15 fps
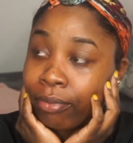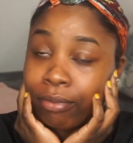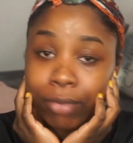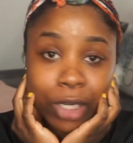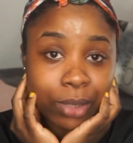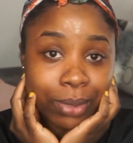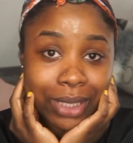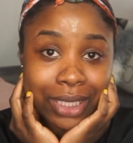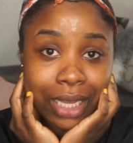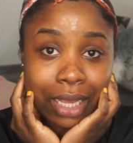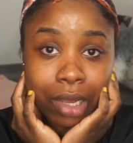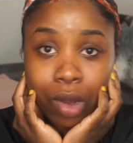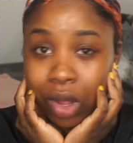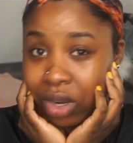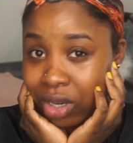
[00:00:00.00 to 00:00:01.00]
brush my
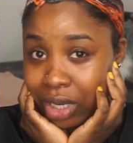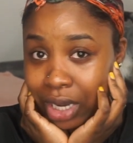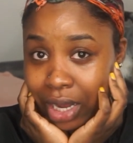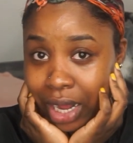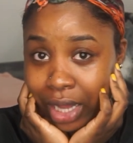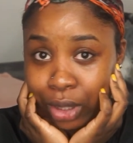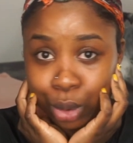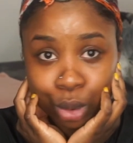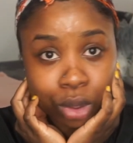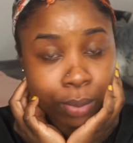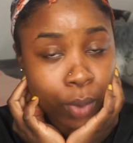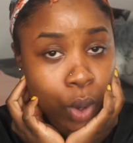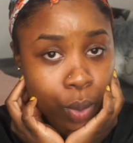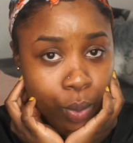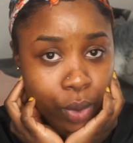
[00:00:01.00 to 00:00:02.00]
teeth, call in the night, do some
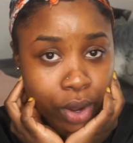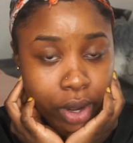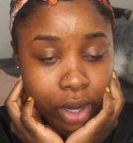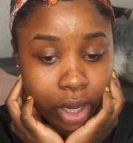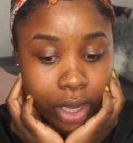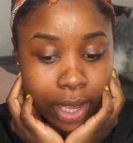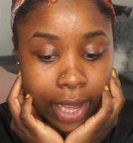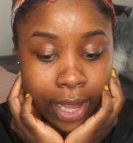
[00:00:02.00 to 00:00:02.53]
homework.